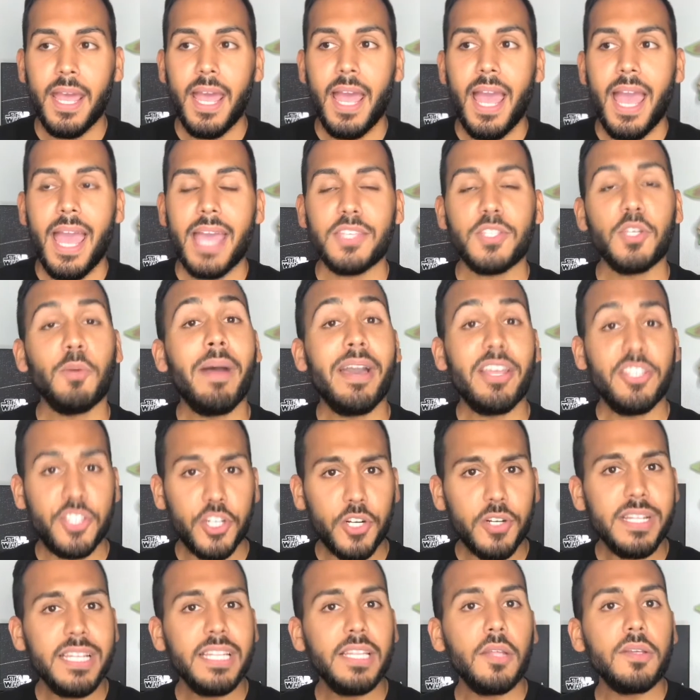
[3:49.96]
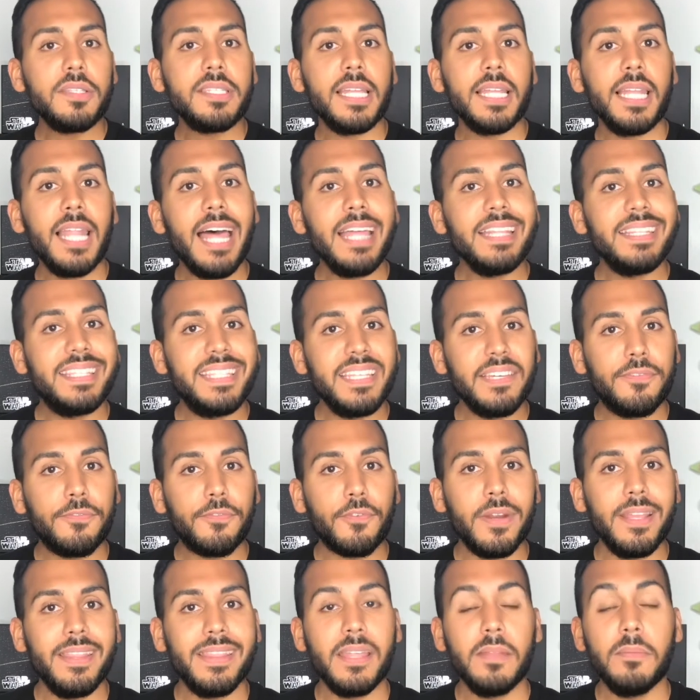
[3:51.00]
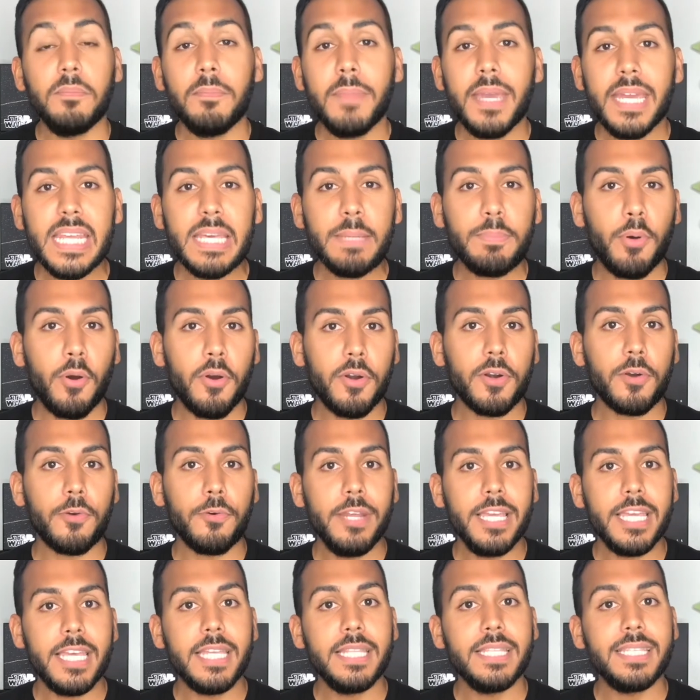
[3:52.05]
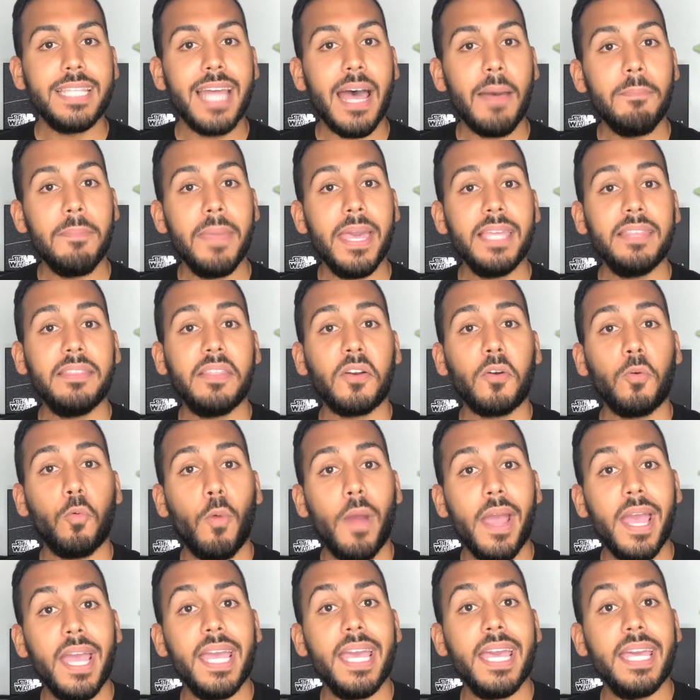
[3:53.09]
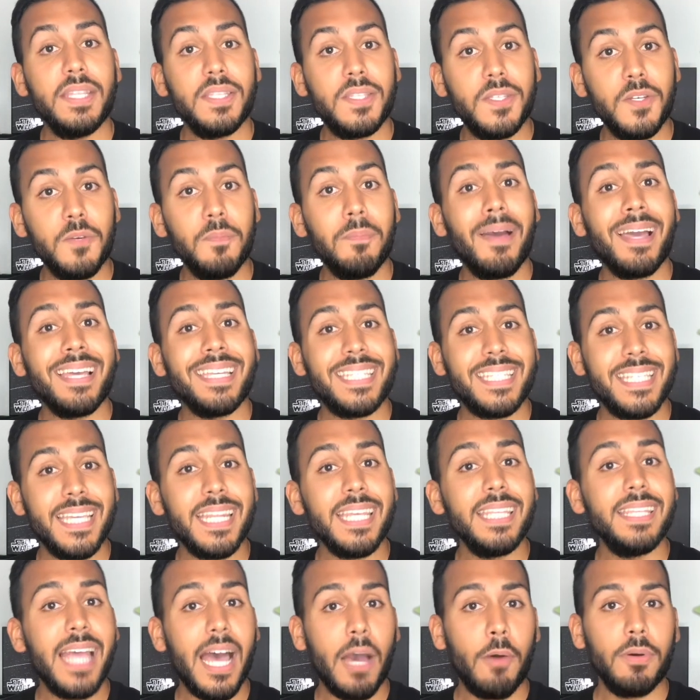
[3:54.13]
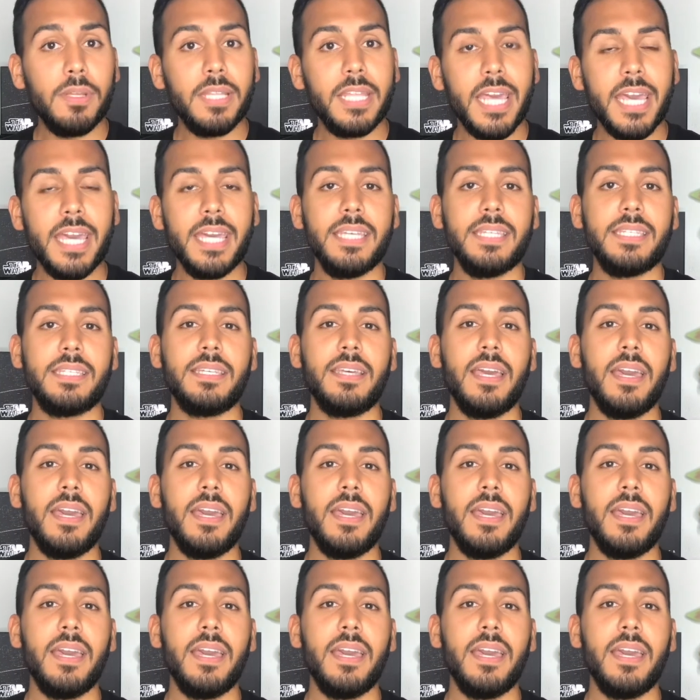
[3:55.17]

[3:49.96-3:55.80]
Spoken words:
So my journey looks a lot different than many Puerto Ricans that make their way into my city nowadays.